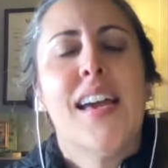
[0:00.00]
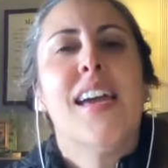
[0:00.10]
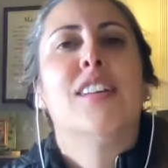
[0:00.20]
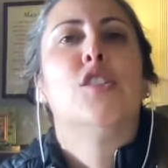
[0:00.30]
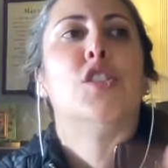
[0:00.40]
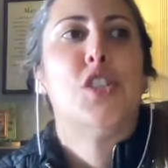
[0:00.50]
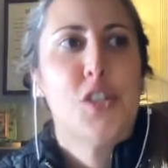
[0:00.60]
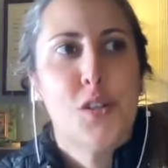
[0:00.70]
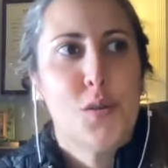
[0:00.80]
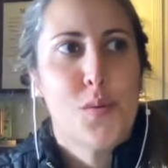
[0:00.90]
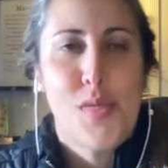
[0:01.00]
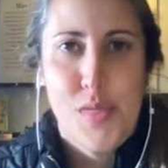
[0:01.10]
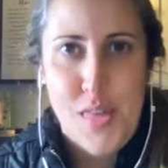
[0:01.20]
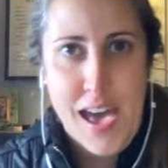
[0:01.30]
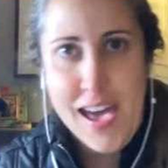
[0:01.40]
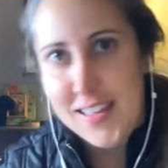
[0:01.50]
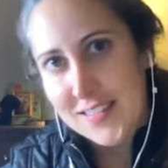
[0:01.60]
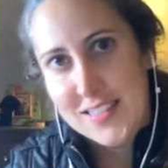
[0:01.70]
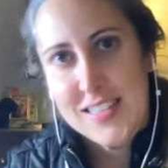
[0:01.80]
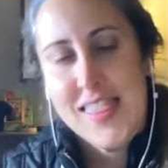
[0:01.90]
and do that
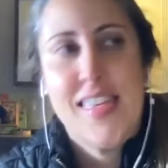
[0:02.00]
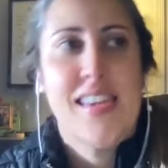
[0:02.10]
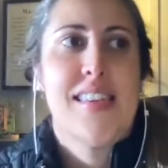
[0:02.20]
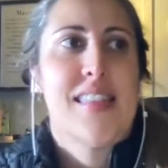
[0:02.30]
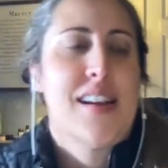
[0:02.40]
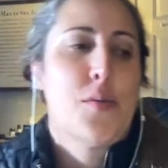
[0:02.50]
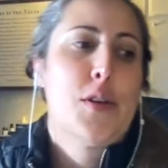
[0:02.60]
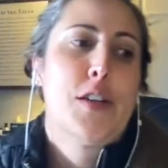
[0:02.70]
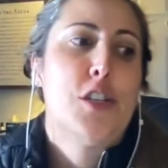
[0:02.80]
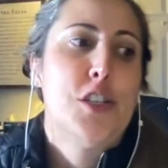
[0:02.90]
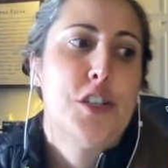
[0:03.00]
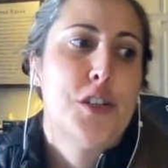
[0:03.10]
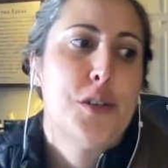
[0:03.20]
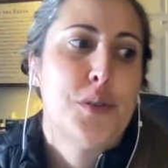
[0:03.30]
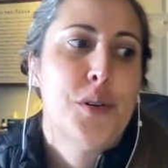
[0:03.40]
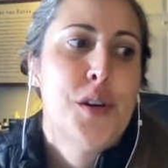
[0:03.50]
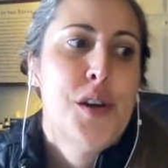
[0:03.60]
thing that I wanted to do